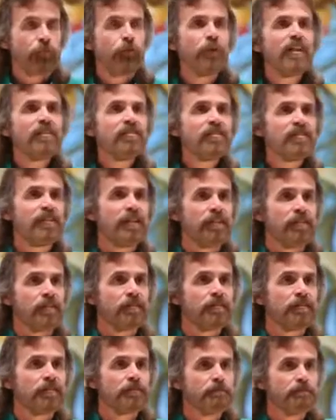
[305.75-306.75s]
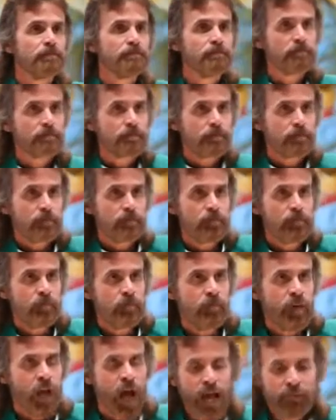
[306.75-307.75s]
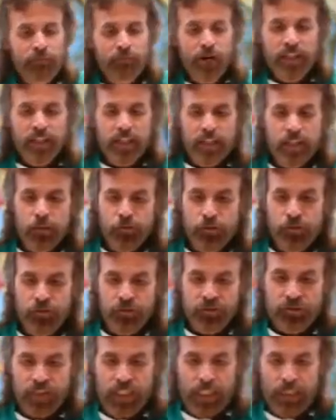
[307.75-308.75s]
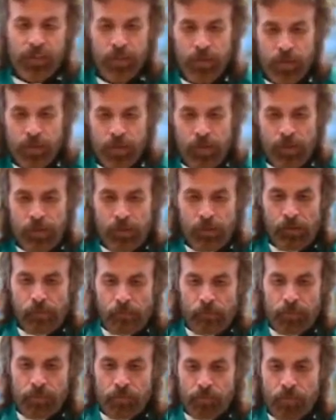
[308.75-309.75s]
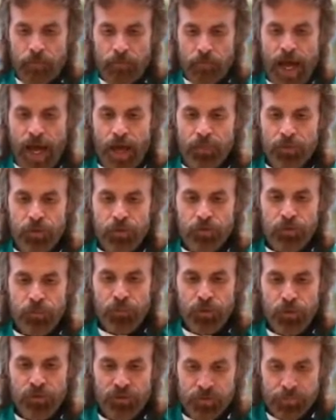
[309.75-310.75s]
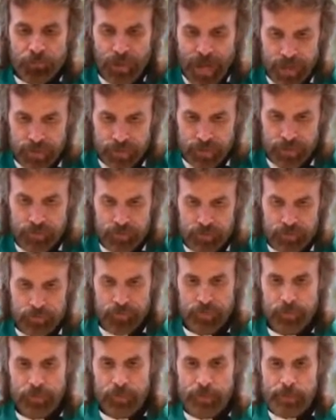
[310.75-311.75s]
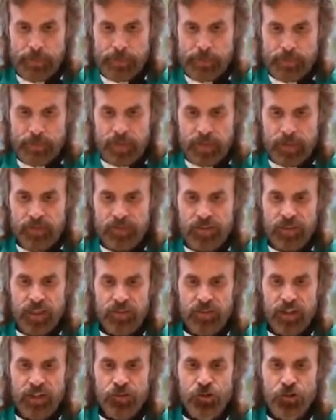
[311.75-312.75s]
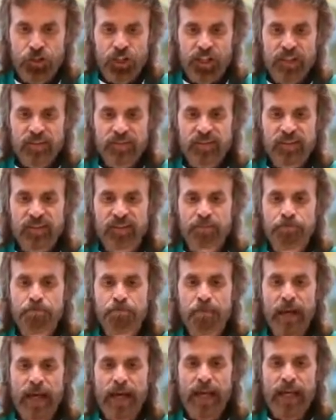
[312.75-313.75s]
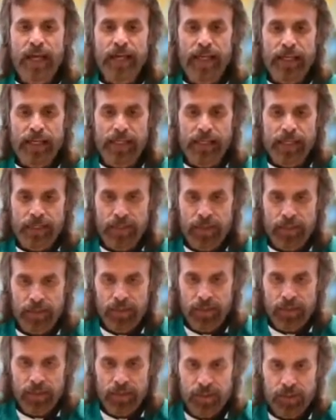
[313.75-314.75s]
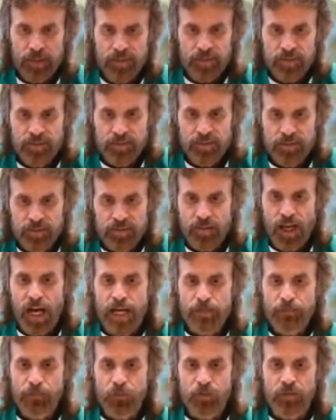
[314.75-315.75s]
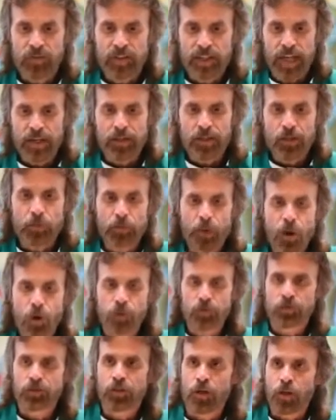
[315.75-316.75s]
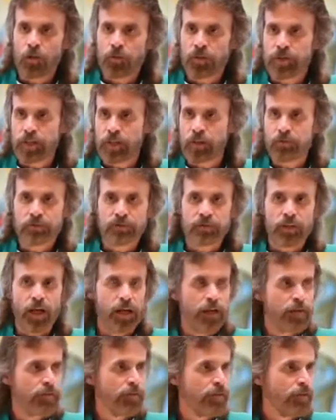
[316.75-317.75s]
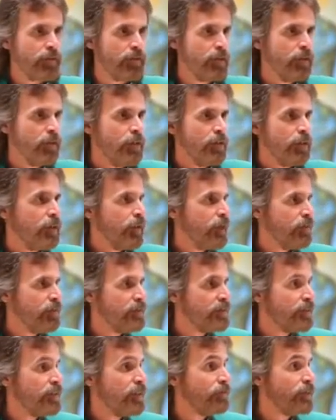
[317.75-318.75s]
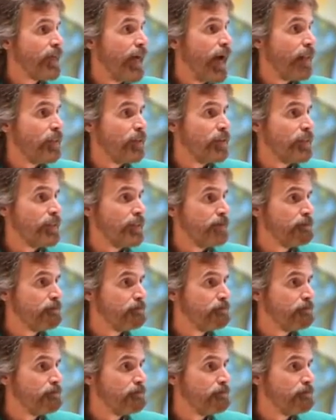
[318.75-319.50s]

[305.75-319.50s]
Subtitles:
For instance, I find it interesting from Matthew's perspective It says that Jesus made his disciples get in a boat to go to the other side of the Sea of Galilee.